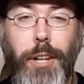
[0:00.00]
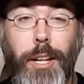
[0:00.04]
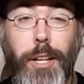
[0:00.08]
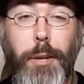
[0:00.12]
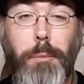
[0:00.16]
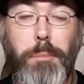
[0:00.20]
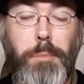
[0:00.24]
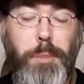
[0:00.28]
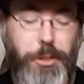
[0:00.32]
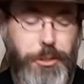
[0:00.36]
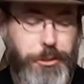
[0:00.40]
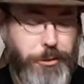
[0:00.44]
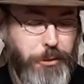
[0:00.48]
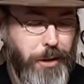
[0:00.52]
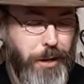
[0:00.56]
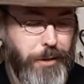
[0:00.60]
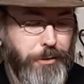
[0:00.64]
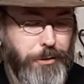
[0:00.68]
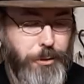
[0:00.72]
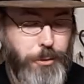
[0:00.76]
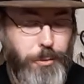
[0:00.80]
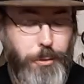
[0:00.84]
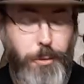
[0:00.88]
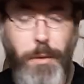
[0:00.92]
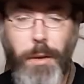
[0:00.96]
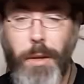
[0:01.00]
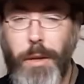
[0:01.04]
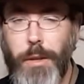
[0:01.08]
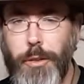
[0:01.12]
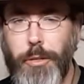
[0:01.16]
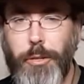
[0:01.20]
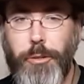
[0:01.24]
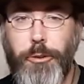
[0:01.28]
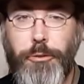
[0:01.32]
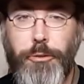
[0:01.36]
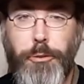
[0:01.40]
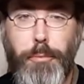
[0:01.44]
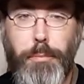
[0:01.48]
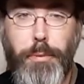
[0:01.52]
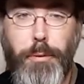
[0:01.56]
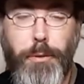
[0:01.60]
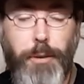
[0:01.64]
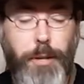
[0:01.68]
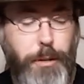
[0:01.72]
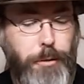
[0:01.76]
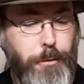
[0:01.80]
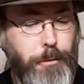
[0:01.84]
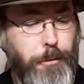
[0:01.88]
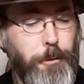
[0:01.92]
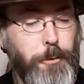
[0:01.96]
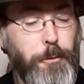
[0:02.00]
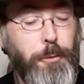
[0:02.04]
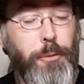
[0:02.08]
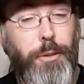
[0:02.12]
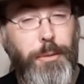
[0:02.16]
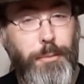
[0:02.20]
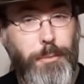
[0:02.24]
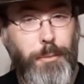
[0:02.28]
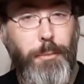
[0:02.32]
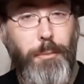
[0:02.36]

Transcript: I have a bushcraft stool. Those are pretty cool.